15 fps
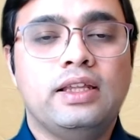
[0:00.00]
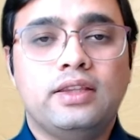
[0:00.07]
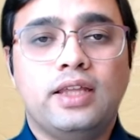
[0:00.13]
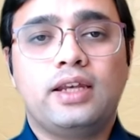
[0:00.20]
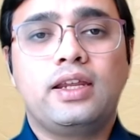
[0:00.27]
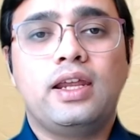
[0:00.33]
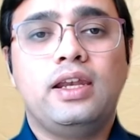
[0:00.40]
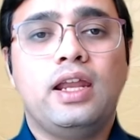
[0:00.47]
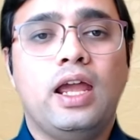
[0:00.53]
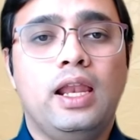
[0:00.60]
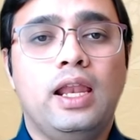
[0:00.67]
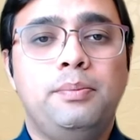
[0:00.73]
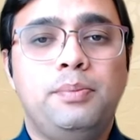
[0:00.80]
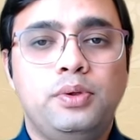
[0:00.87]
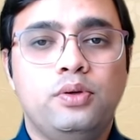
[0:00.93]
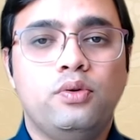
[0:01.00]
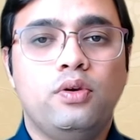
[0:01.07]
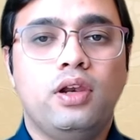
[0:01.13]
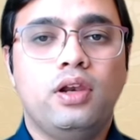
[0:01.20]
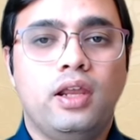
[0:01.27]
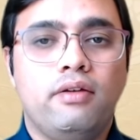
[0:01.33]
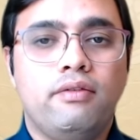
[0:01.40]
that can help you
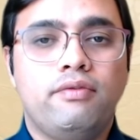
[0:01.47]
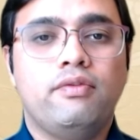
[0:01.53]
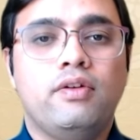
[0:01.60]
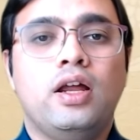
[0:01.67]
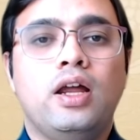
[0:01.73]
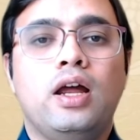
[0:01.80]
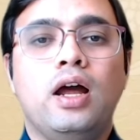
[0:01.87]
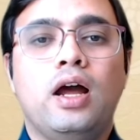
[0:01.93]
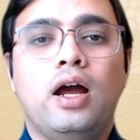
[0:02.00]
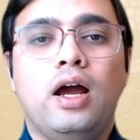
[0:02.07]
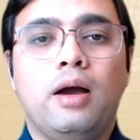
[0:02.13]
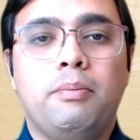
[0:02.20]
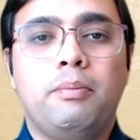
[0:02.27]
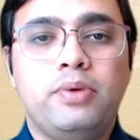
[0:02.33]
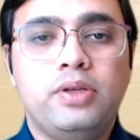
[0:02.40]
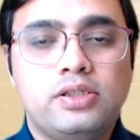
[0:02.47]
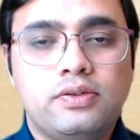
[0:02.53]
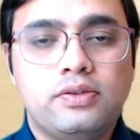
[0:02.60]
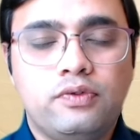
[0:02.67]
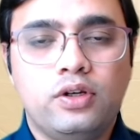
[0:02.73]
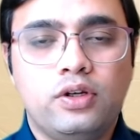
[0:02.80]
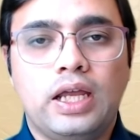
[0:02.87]
live a
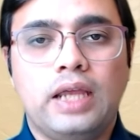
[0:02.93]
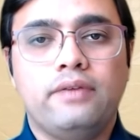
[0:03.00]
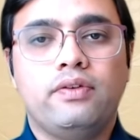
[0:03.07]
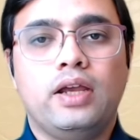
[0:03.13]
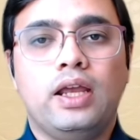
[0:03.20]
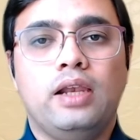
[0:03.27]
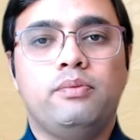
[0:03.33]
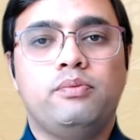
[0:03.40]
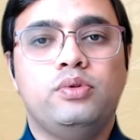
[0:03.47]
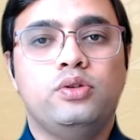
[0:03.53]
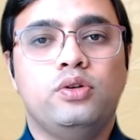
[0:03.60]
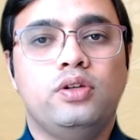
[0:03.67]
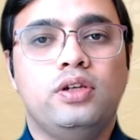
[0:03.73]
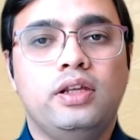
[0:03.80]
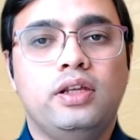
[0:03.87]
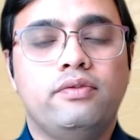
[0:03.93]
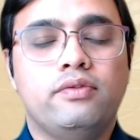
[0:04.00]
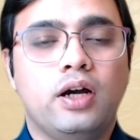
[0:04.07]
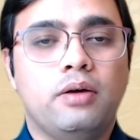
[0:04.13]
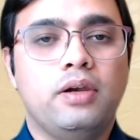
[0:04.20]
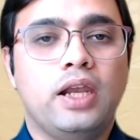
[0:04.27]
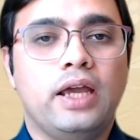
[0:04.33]
peaceful life, help you live
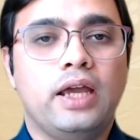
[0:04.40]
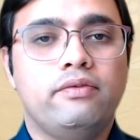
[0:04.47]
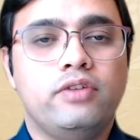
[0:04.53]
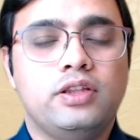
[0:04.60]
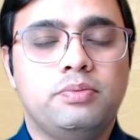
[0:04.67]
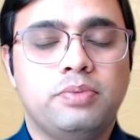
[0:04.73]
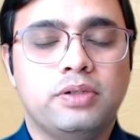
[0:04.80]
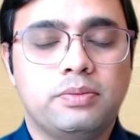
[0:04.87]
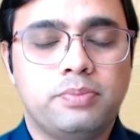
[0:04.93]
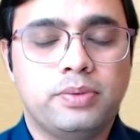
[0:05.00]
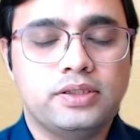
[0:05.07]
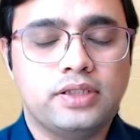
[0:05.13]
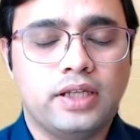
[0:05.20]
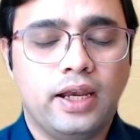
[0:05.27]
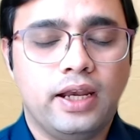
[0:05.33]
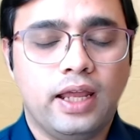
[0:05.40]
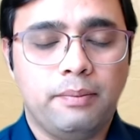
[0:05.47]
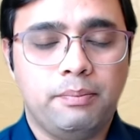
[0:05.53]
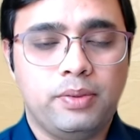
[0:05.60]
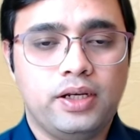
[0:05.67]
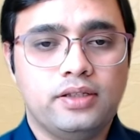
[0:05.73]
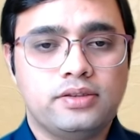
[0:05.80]
a life with purpose and
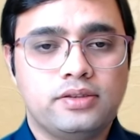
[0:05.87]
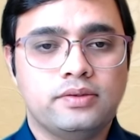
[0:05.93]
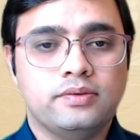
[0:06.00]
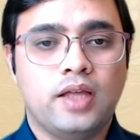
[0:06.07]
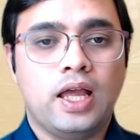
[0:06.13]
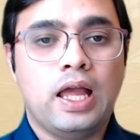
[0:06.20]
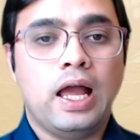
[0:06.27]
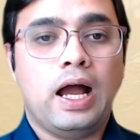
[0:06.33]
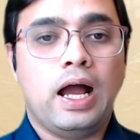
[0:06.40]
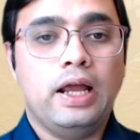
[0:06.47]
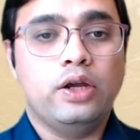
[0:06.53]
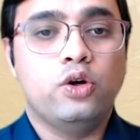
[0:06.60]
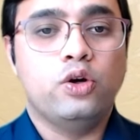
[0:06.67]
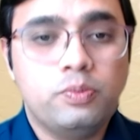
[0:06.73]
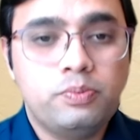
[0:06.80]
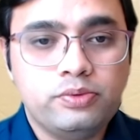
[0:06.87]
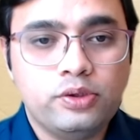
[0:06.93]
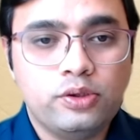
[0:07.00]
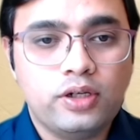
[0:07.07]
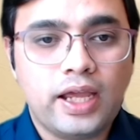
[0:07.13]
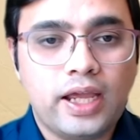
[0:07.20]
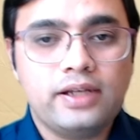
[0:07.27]
happiness. I hope
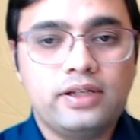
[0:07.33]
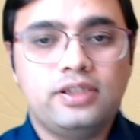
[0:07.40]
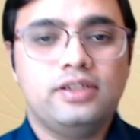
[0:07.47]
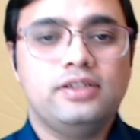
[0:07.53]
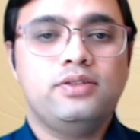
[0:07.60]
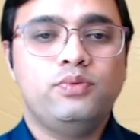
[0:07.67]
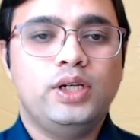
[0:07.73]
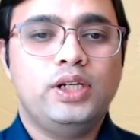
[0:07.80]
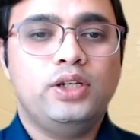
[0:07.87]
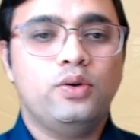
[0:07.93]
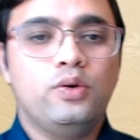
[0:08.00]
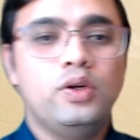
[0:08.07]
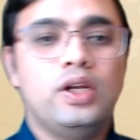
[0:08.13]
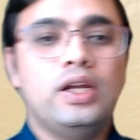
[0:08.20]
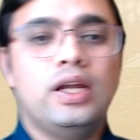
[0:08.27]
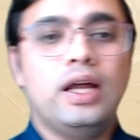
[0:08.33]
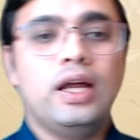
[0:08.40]
you liked this video.